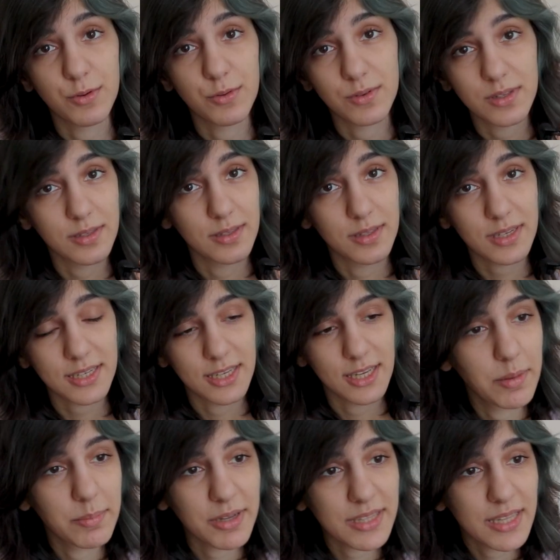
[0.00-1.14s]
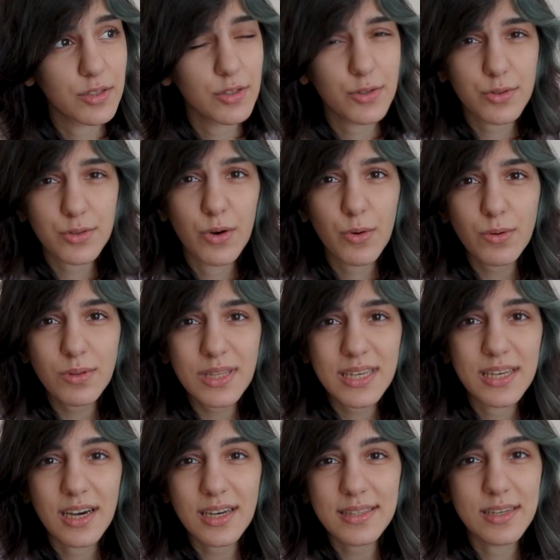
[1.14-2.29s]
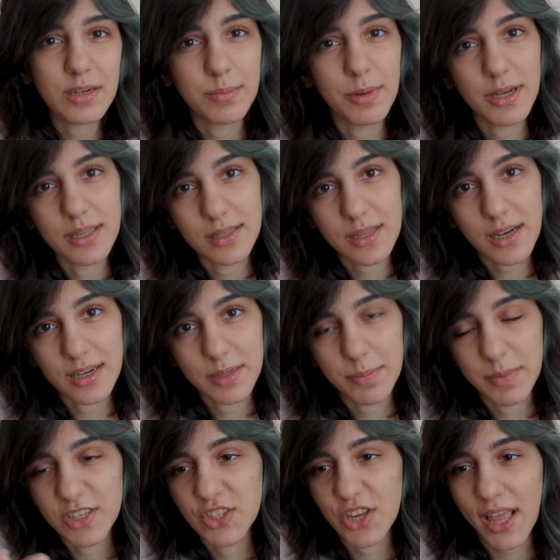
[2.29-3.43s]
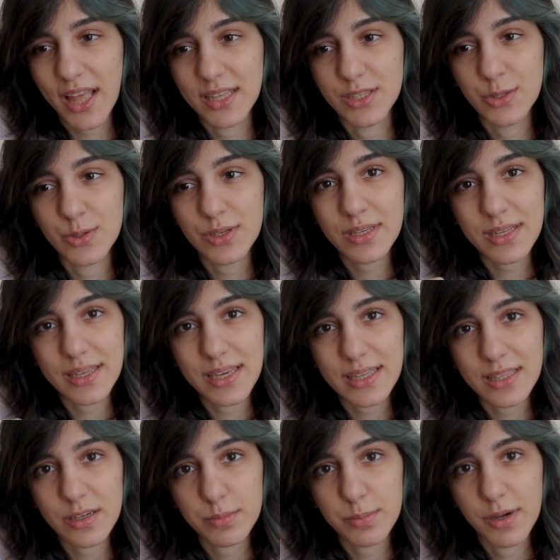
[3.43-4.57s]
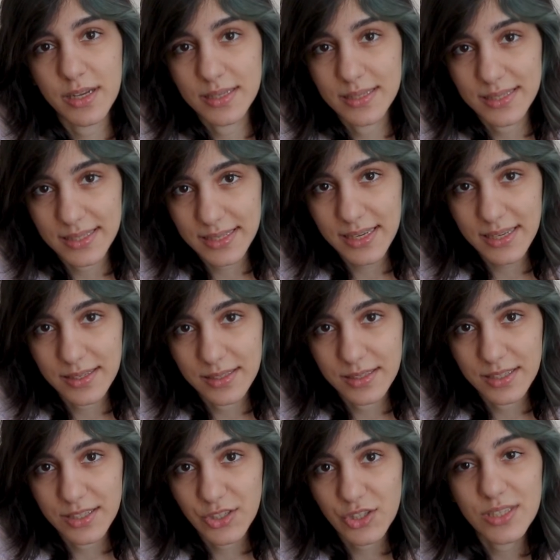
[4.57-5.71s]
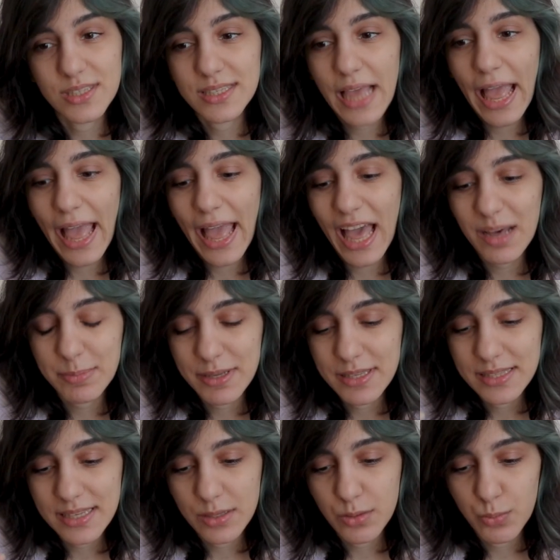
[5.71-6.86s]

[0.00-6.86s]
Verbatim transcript: you're really lucky. But you only got there by luck, by chance. You didn't get there by skill. It just happened that